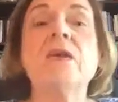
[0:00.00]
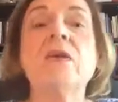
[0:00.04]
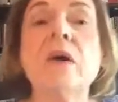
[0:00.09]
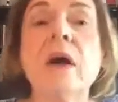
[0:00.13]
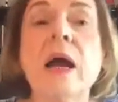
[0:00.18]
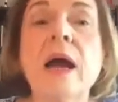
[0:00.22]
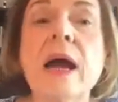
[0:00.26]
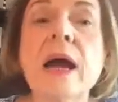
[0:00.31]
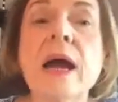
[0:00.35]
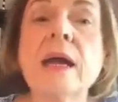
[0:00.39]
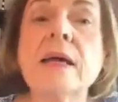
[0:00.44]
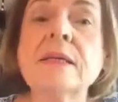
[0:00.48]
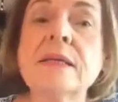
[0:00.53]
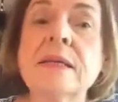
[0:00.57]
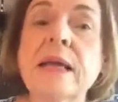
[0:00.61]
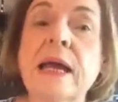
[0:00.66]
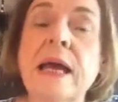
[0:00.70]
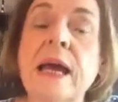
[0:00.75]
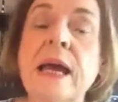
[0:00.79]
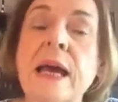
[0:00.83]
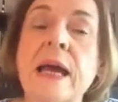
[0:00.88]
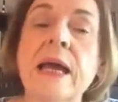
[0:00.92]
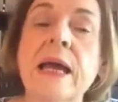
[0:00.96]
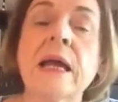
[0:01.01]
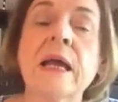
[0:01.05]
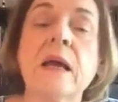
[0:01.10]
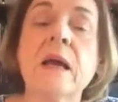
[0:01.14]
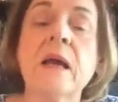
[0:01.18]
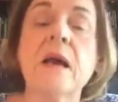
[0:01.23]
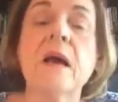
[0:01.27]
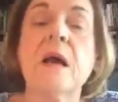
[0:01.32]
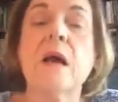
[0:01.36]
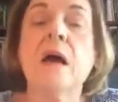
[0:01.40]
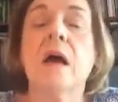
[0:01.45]
as a
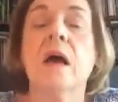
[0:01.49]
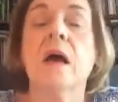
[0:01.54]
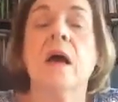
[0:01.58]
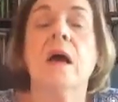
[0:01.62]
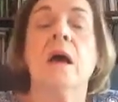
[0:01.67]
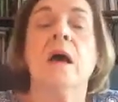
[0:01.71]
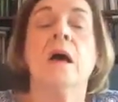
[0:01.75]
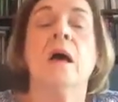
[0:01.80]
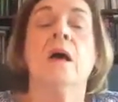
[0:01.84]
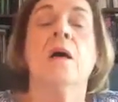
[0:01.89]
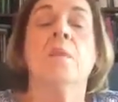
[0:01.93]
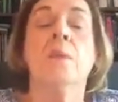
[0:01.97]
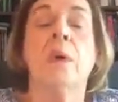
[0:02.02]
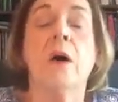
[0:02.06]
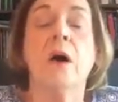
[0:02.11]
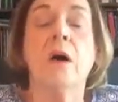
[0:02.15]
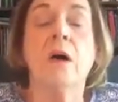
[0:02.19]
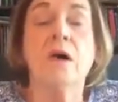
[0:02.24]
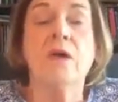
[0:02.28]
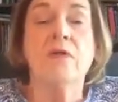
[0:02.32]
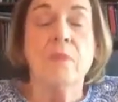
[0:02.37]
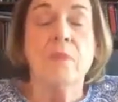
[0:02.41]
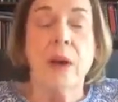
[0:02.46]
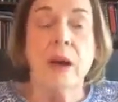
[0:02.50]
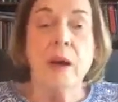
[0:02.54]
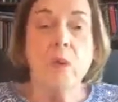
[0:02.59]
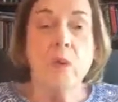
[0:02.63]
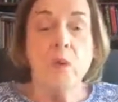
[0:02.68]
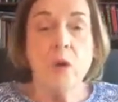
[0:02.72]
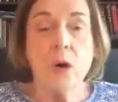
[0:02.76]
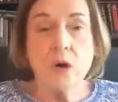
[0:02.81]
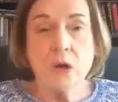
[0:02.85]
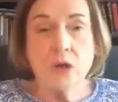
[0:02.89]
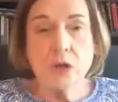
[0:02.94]
part of my
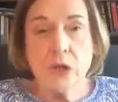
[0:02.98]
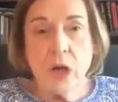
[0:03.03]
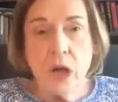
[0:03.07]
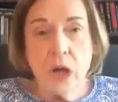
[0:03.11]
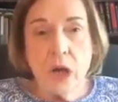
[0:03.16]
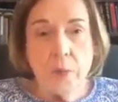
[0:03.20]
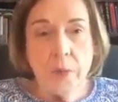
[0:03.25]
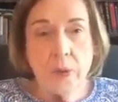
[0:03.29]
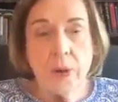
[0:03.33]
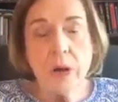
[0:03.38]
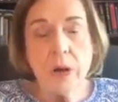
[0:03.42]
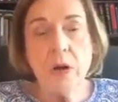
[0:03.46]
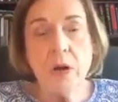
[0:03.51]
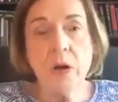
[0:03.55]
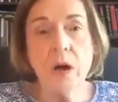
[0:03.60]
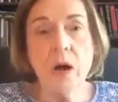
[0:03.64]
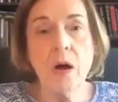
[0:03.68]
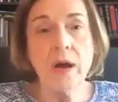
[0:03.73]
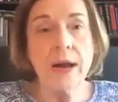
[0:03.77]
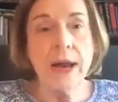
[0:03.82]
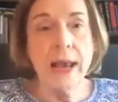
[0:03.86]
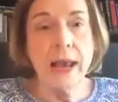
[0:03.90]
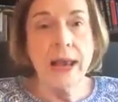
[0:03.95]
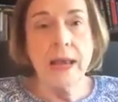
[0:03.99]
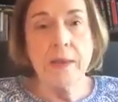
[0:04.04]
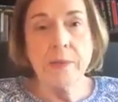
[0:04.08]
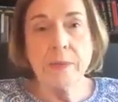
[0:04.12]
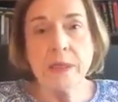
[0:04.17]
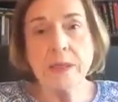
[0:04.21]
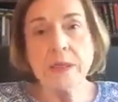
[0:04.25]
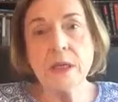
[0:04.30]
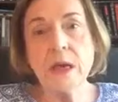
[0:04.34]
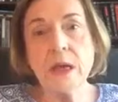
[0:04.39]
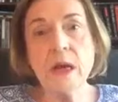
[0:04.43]
workshop on
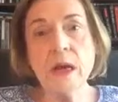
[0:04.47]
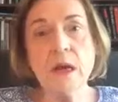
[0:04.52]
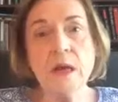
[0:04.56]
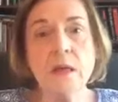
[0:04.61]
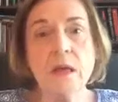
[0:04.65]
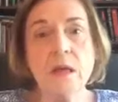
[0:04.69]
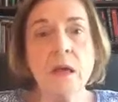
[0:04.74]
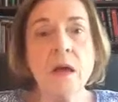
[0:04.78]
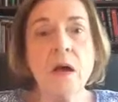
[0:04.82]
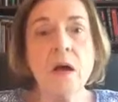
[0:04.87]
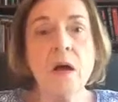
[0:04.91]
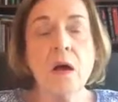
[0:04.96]
Amazon,